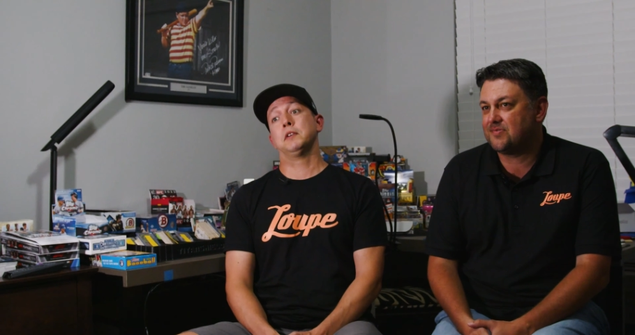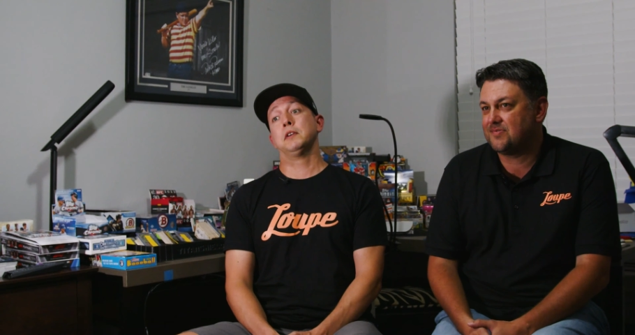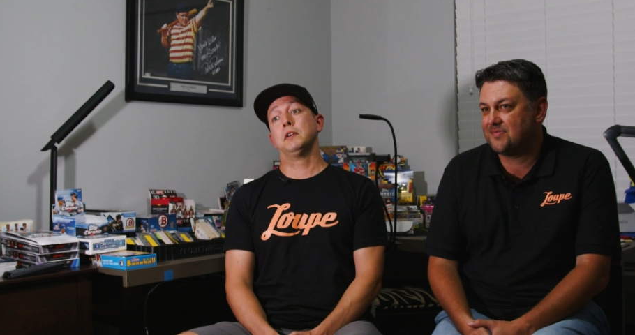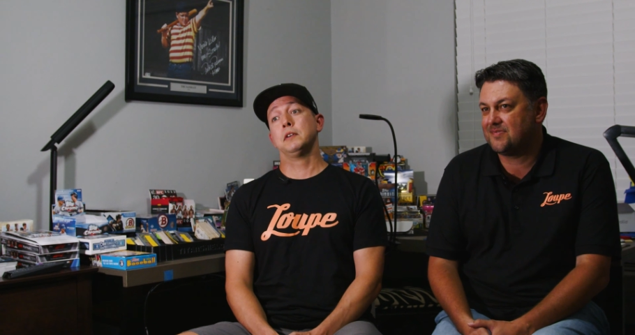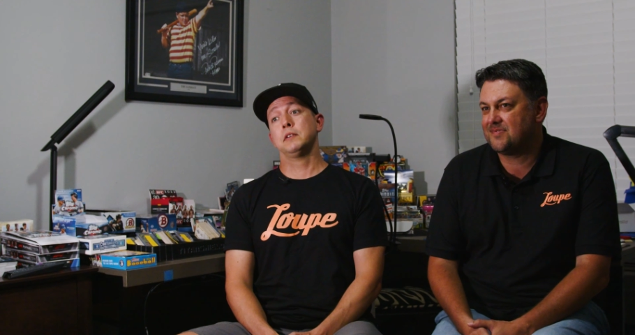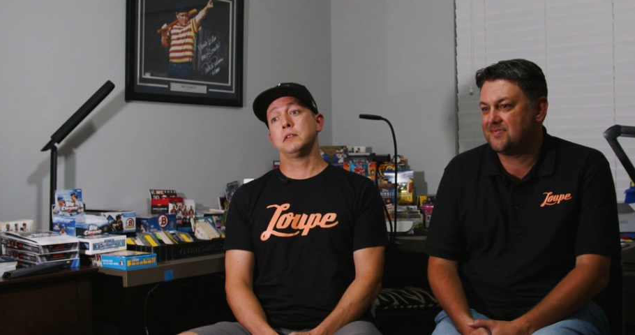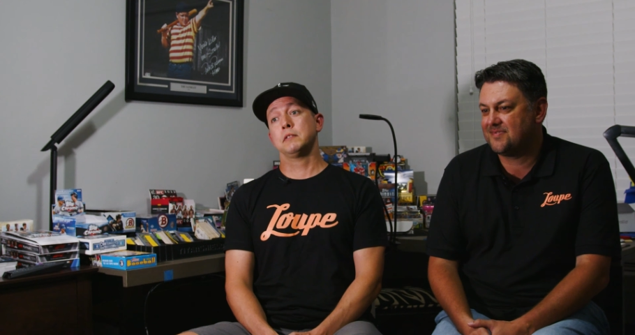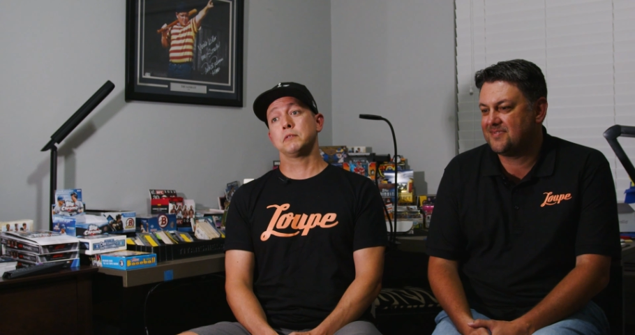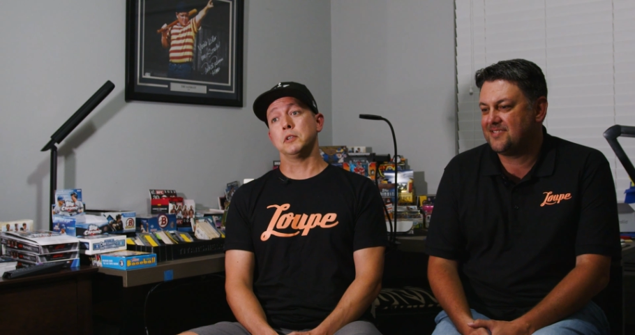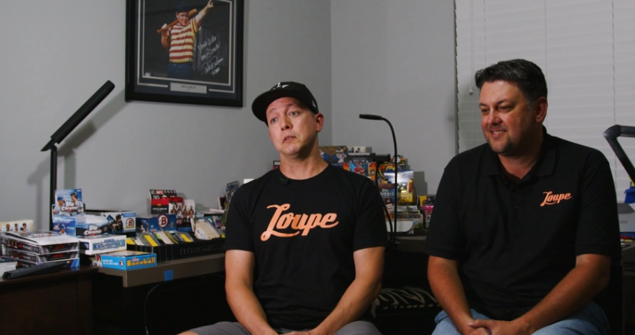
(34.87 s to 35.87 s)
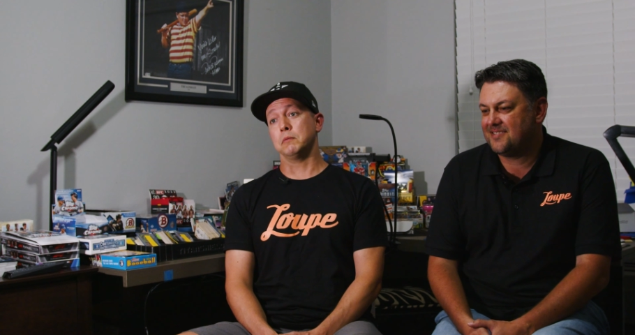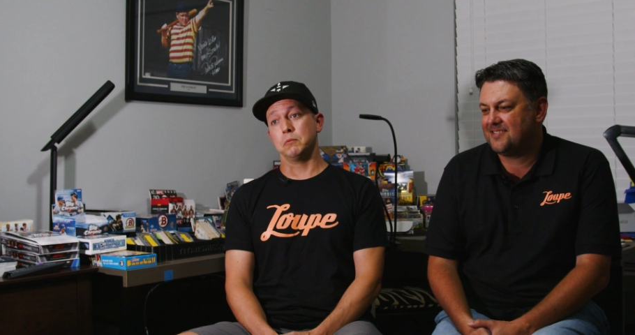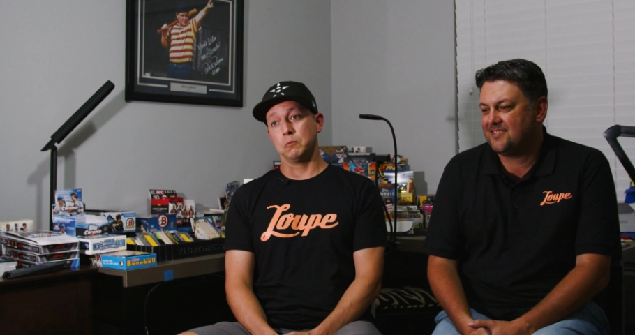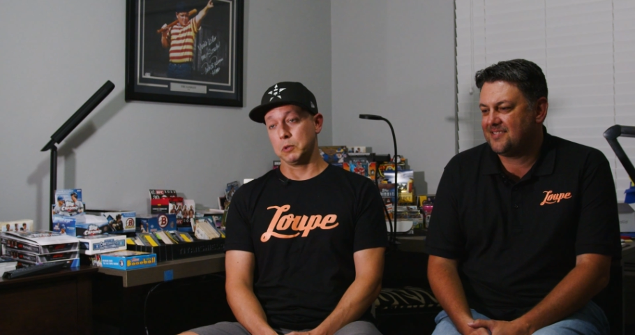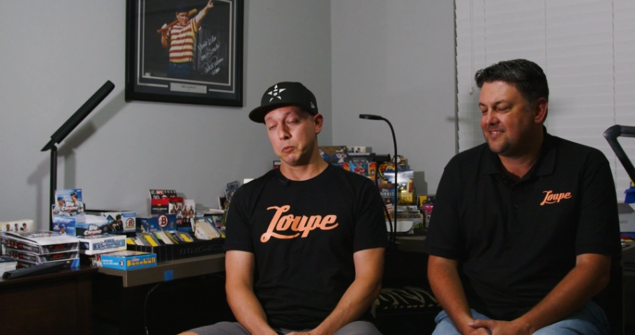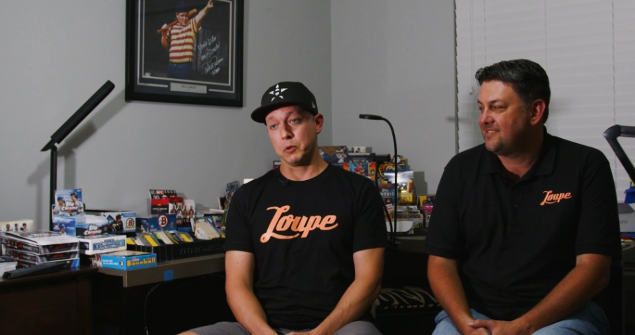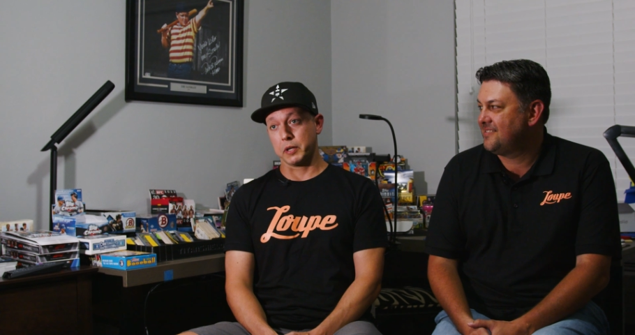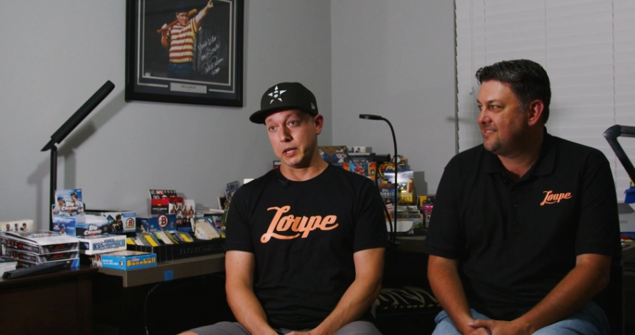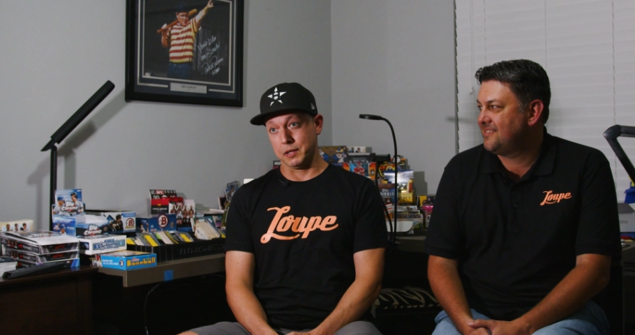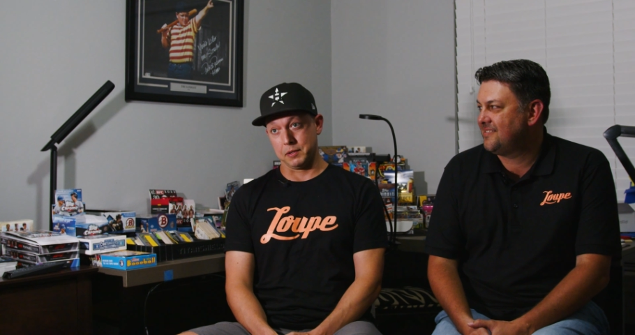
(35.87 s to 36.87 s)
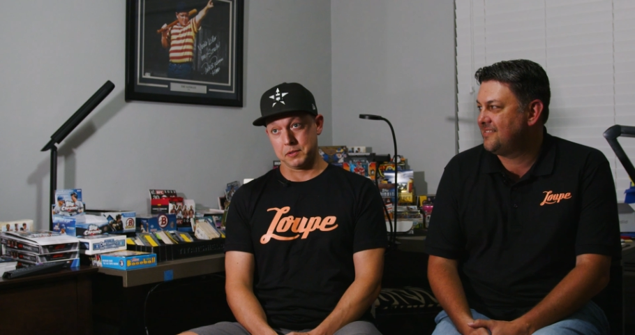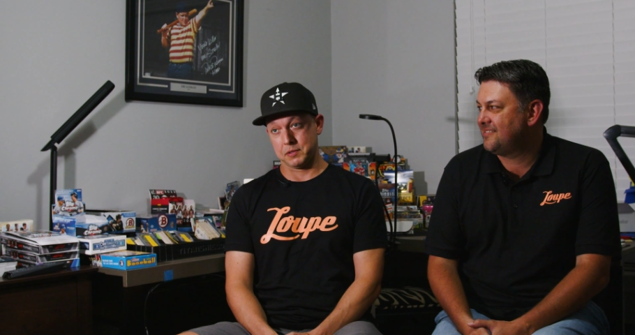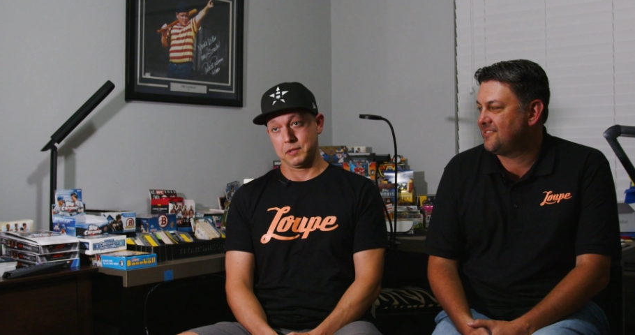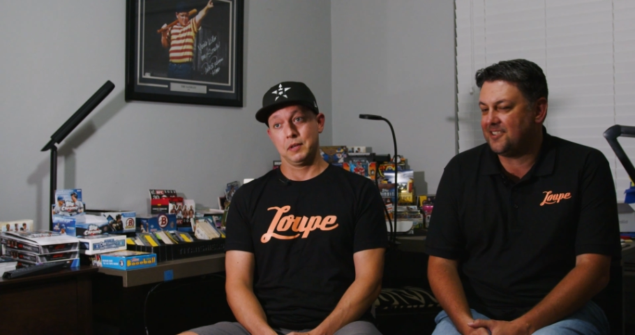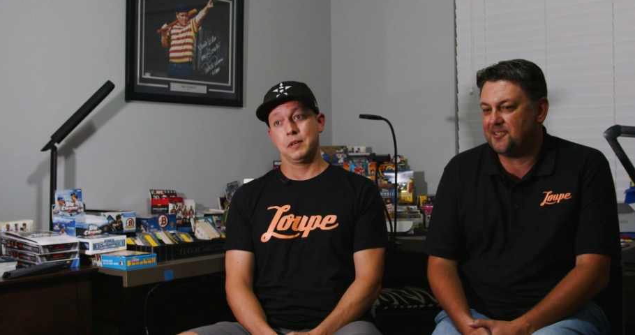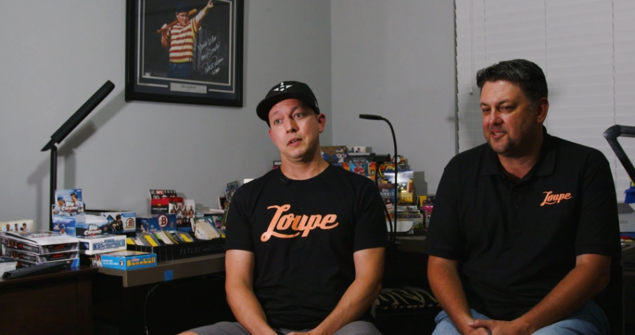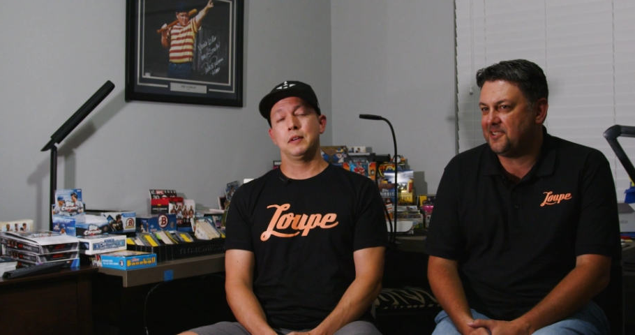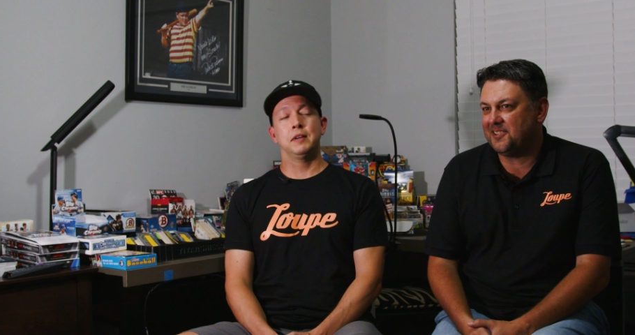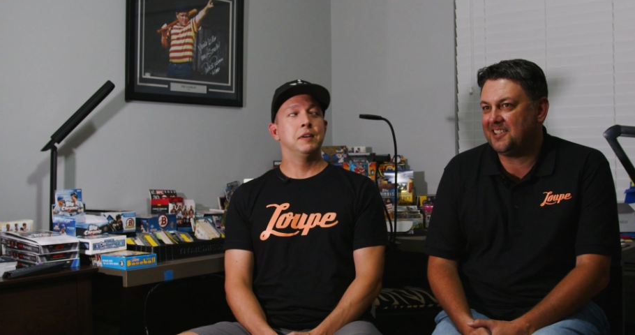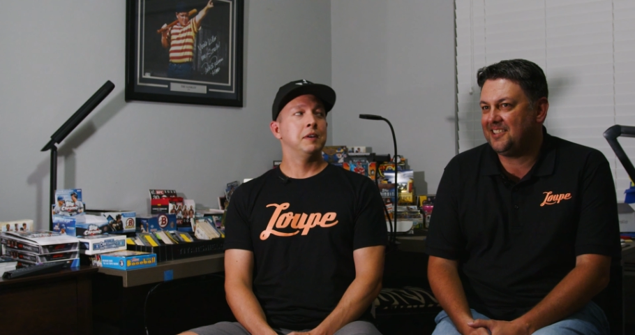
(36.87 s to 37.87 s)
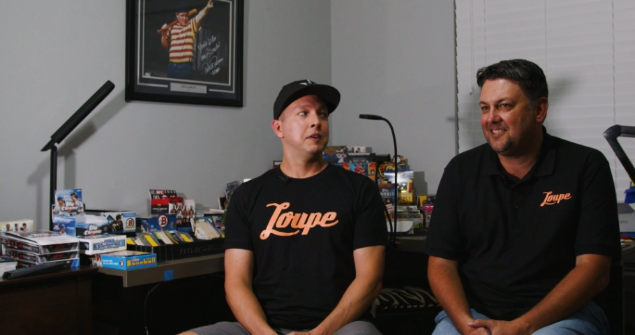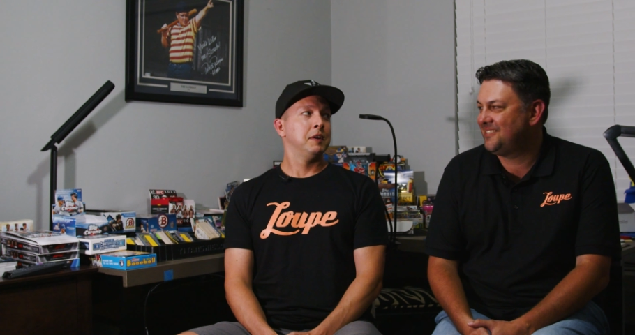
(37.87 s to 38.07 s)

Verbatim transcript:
Speaker 1: -hmm. from when we were kids. That's right, don't sell any.